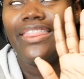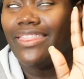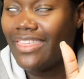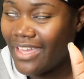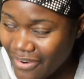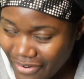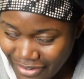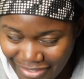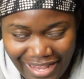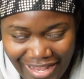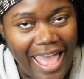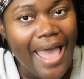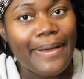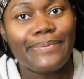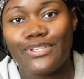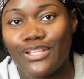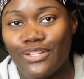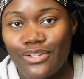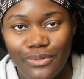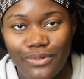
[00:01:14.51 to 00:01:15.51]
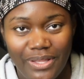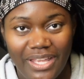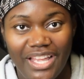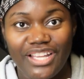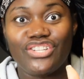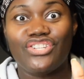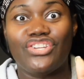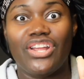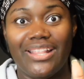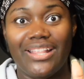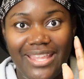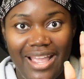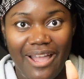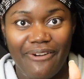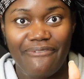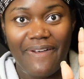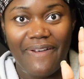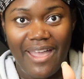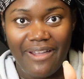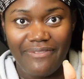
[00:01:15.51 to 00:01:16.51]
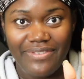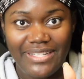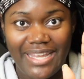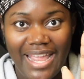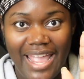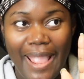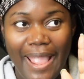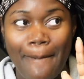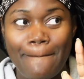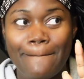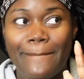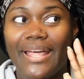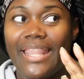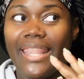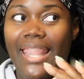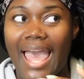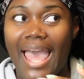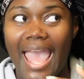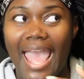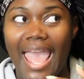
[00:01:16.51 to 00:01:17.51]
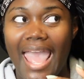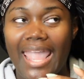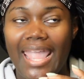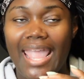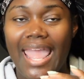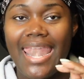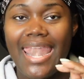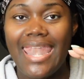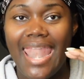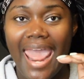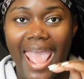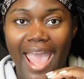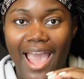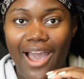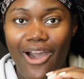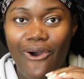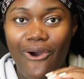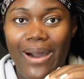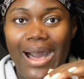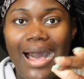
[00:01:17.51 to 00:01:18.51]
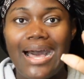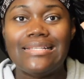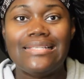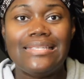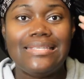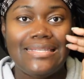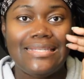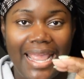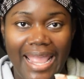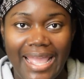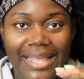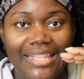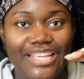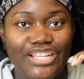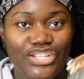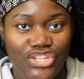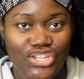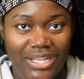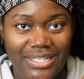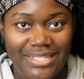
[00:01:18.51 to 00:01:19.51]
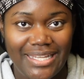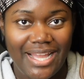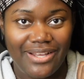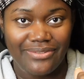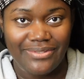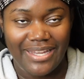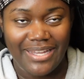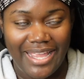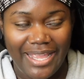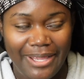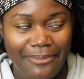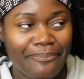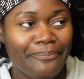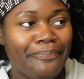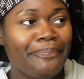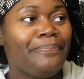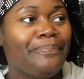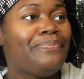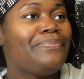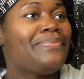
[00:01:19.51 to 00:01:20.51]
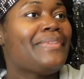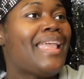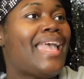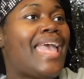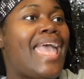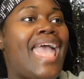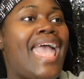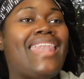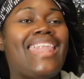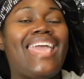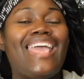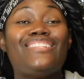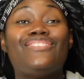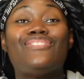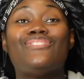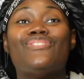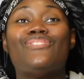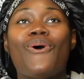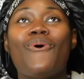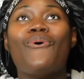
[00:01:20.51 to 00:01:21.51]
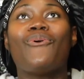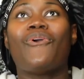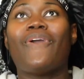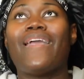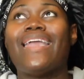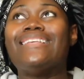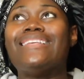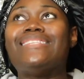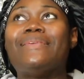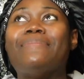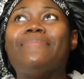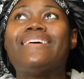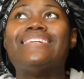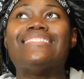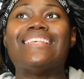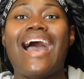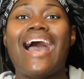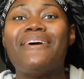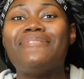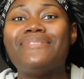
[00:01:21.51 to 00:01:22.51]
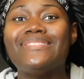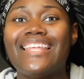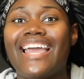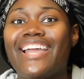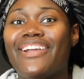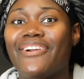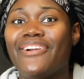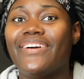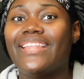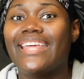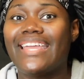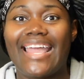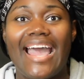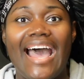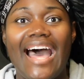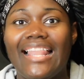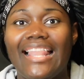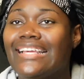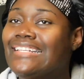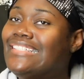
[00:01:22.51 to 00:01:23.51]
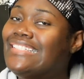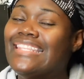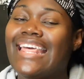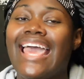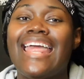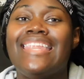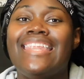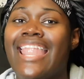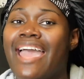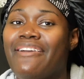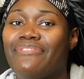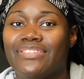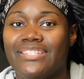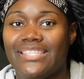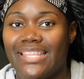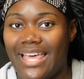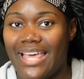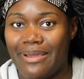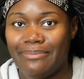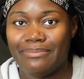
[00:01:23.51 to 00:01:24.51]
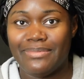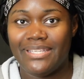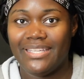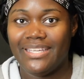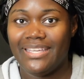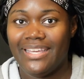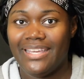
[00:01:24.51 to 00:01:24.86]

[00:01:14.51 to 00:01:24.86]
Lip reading: There's absolutely a shutdown forever date, but like now a daily shutdown date. And it's so crazy because I was that girl in college that never slept.